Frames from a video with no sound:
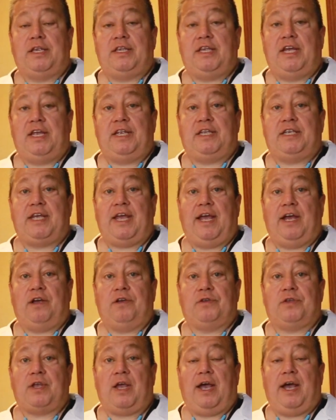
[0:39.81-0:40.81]

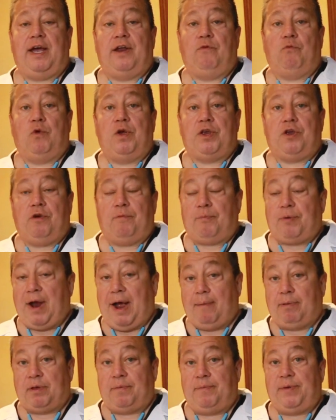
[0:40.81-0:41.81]
details on what your
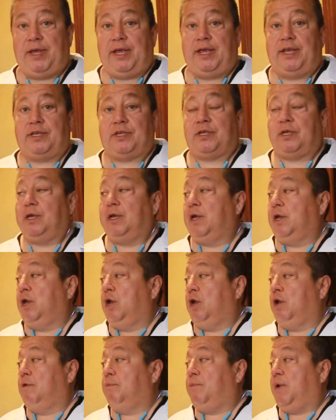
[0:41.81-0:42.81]
problem is.
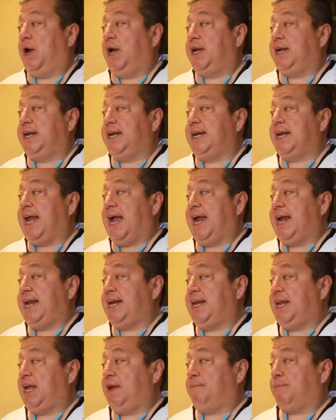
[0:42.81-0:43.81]
But
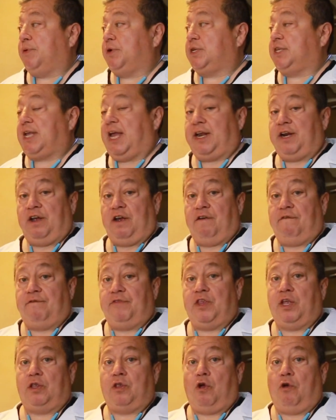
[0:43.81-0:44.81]
90% of
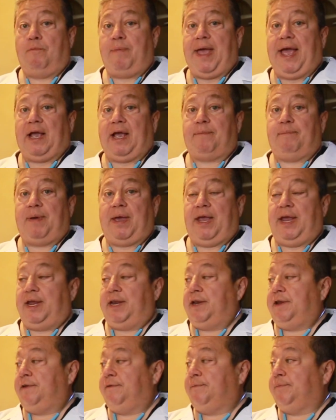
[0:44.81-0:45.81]
the low back
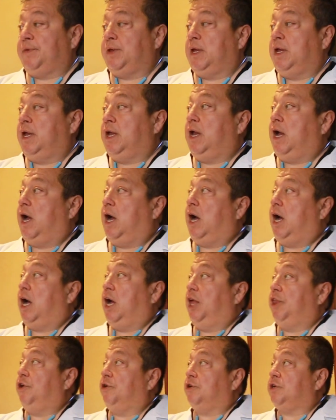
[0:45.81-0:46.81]
pain,
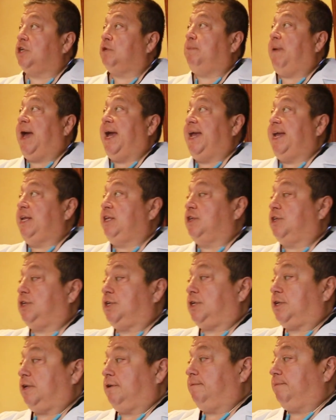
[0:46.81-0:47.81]
their
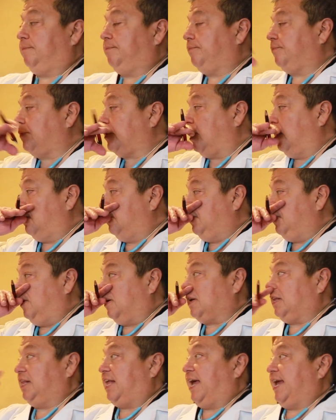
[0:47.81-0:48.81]
spines
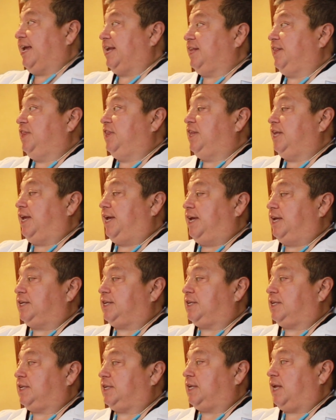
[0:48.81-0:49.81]
look like
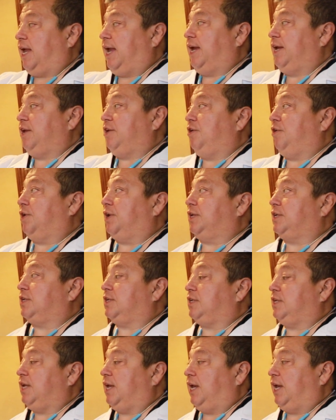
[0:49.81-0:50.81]
this, and you could
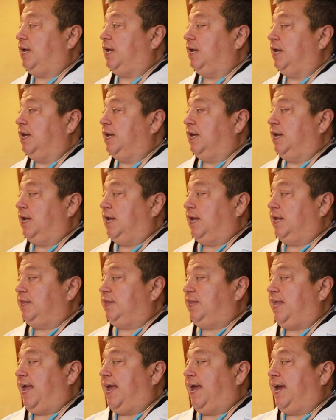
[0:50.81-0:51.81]
see
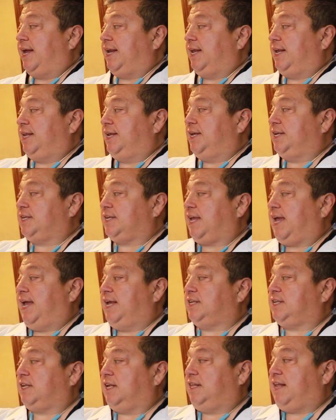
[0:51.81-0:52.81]
that in this
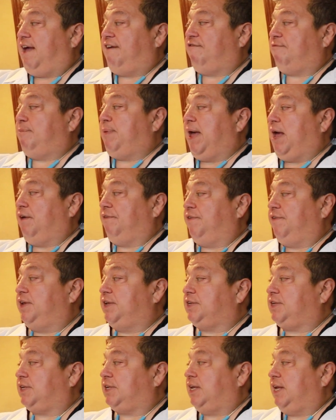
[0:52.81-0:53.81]
case the left
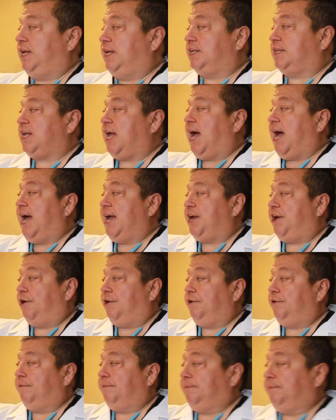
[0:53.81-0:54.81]
pelvis is
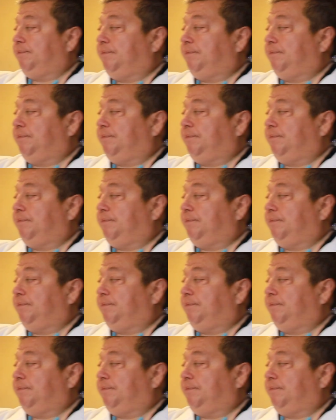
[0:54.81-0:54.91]
higher